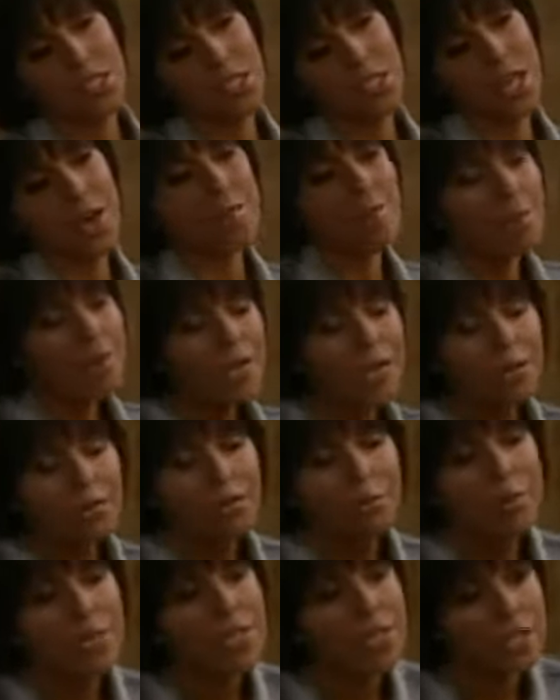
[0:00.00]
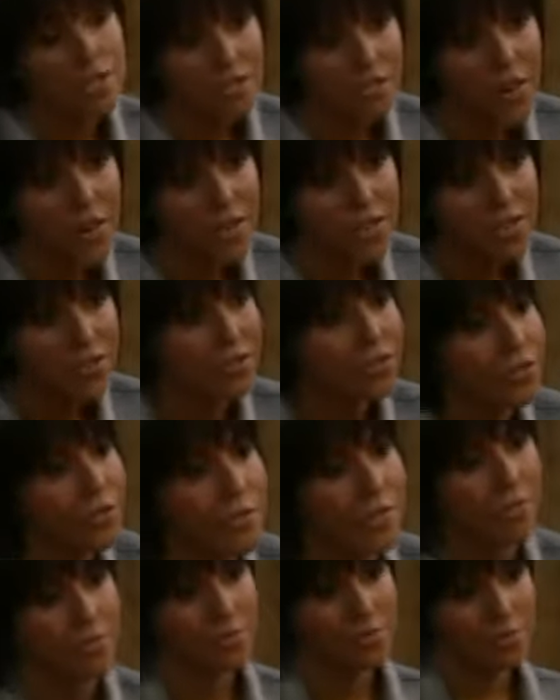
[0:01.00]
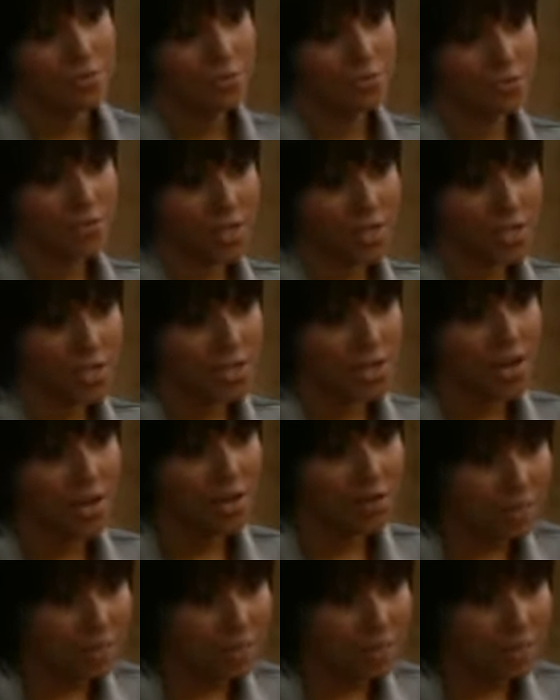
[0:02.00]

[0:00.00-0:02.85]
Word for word: And Billy will be just fine too. Because he has